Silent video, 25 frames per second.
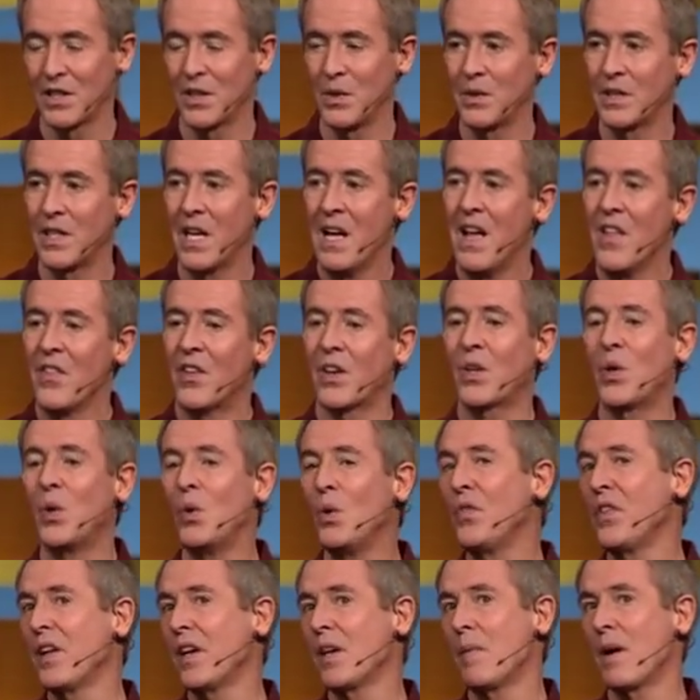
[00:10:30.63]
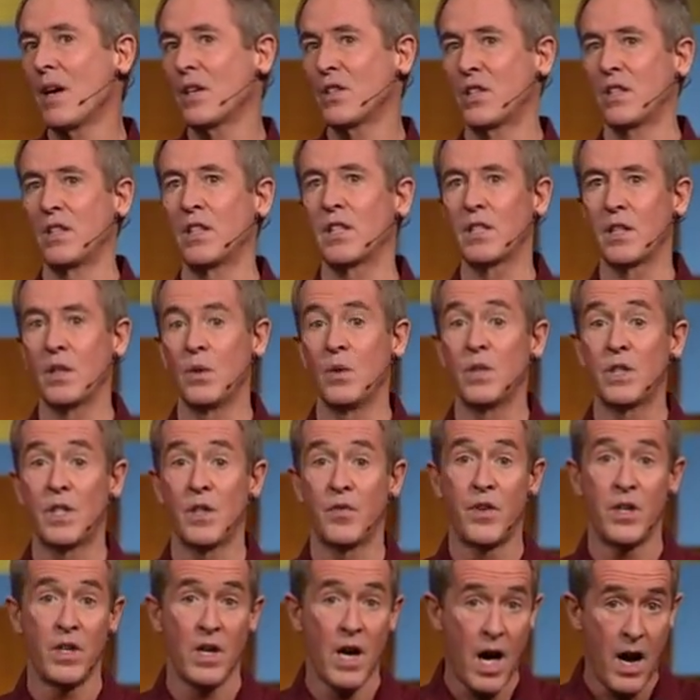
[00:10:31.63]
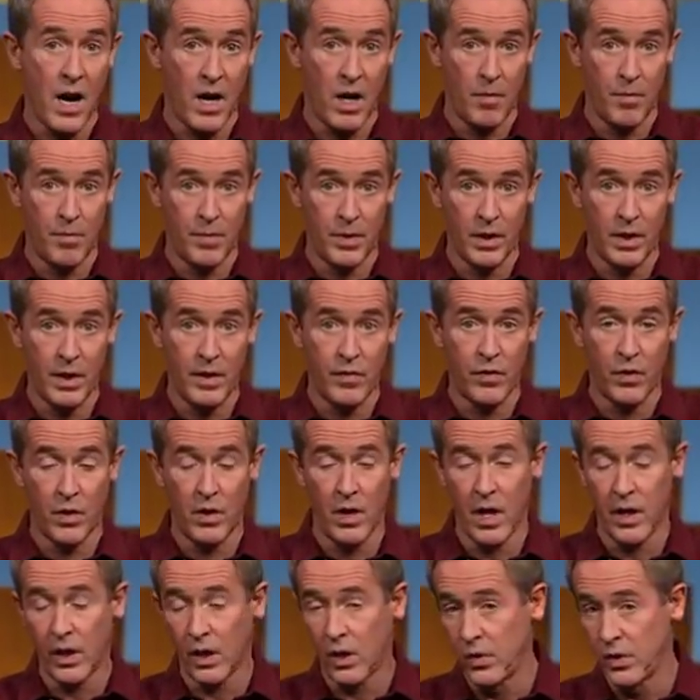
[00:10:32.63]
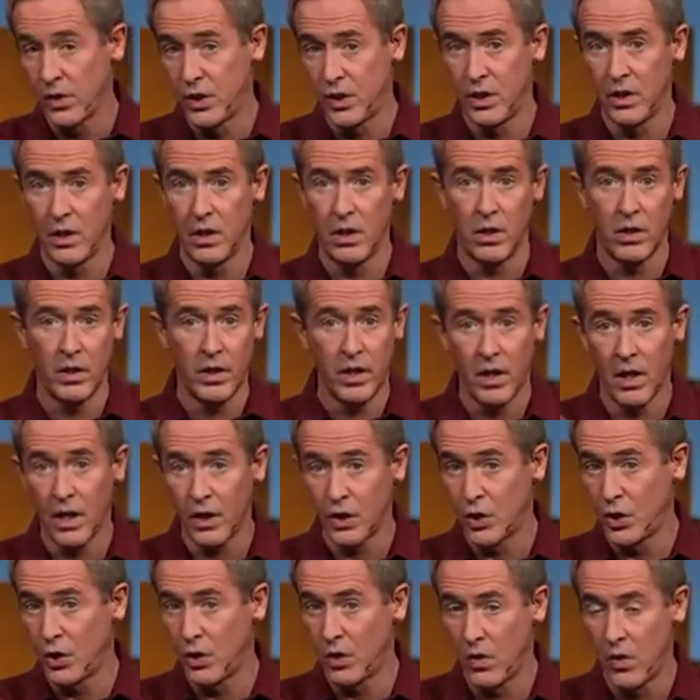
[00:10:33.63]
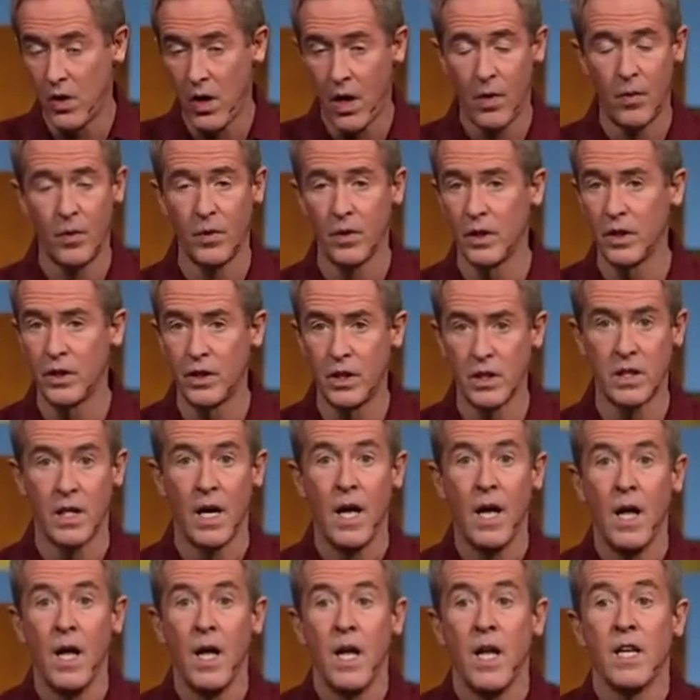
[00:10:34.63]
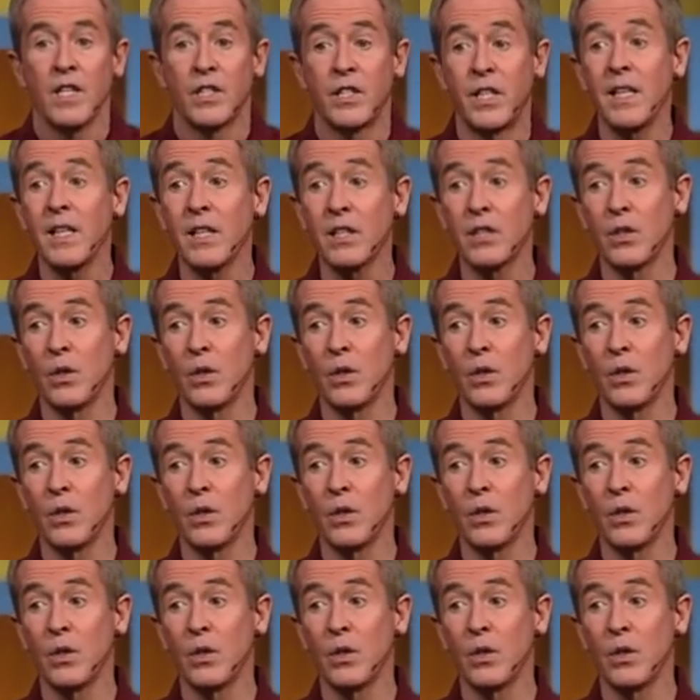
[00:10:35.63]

Lewis. The cool thing about C.S. Lewis, if you're not a believer, not a Christian, or you're not sure or not religious, C.S.